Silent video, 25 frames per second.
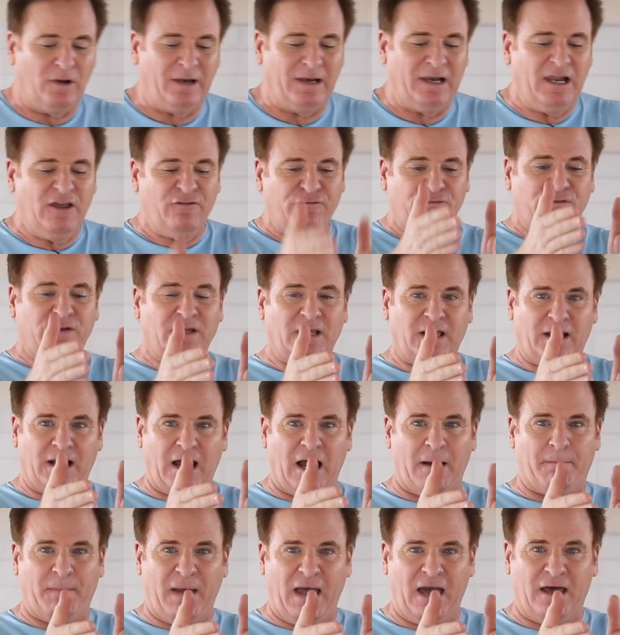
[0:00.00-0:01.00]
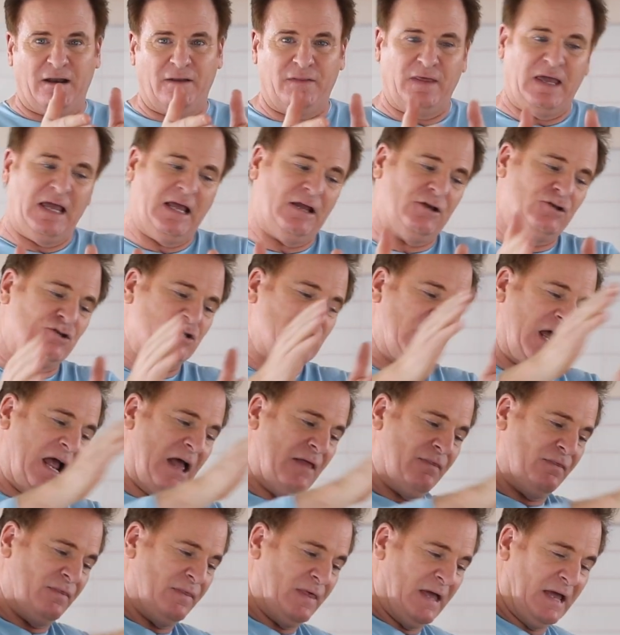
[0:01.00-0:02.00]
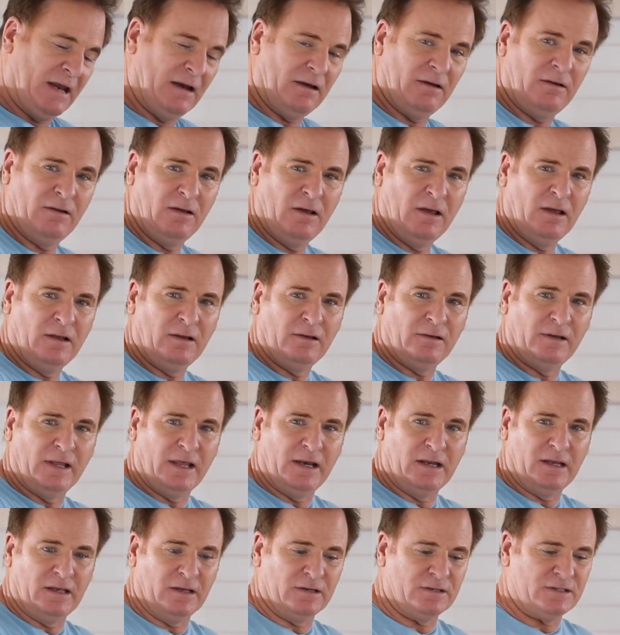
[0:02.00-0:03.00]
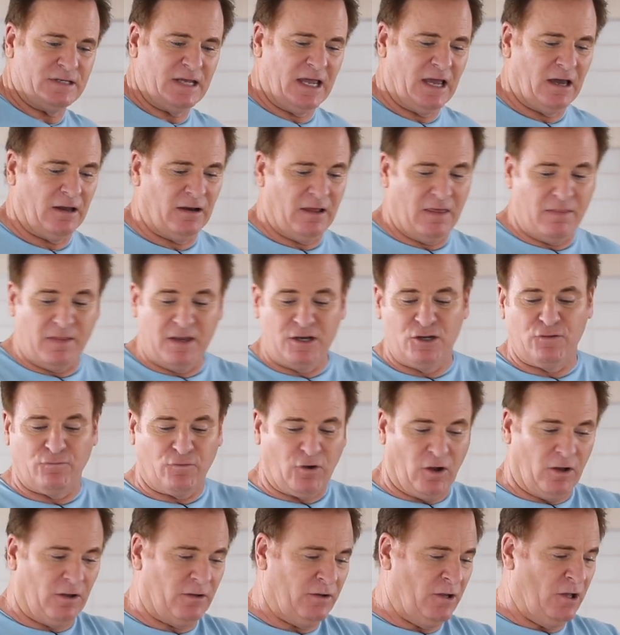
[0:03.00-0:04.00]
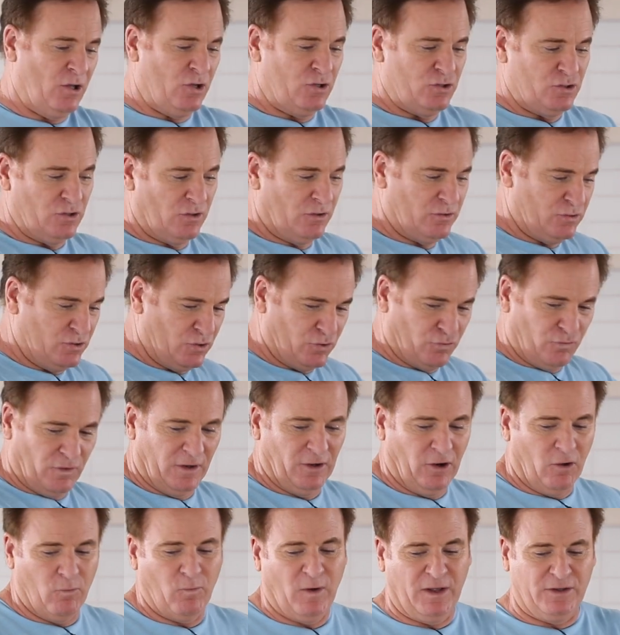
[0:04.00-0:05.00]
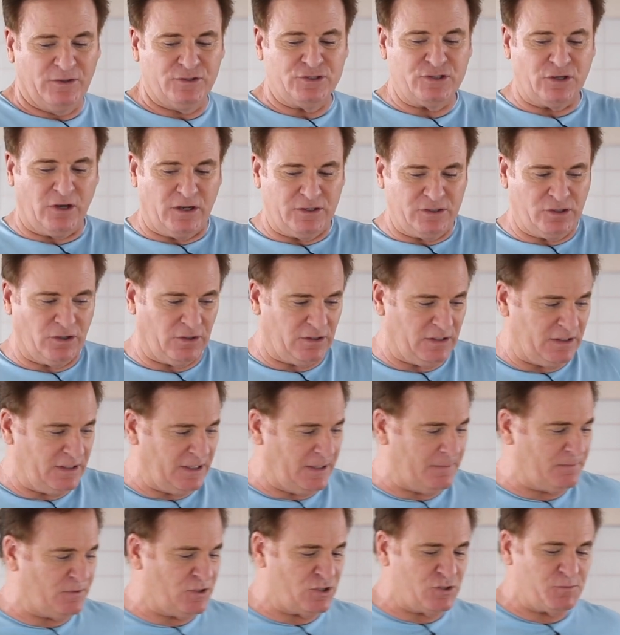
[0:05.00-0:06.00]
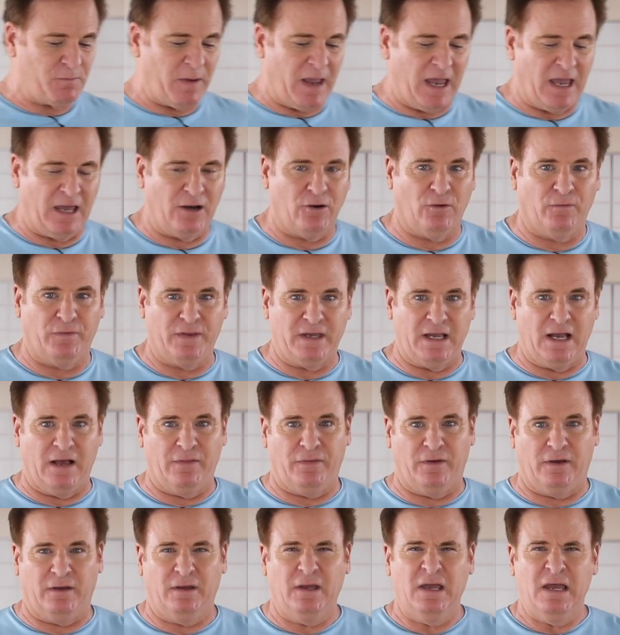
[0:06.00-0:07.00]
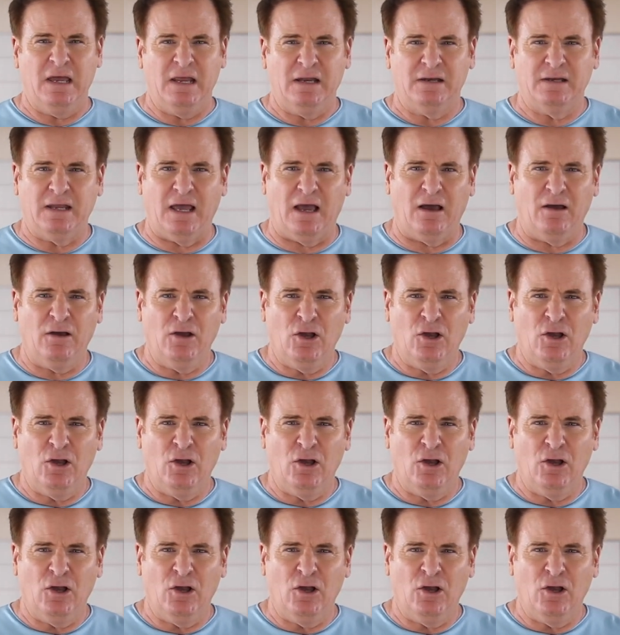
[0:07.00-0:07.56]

lifting it up out of the hinge and then letting it down. And then you've got your grill on one side, you've got your deep dish pan on the other. Now,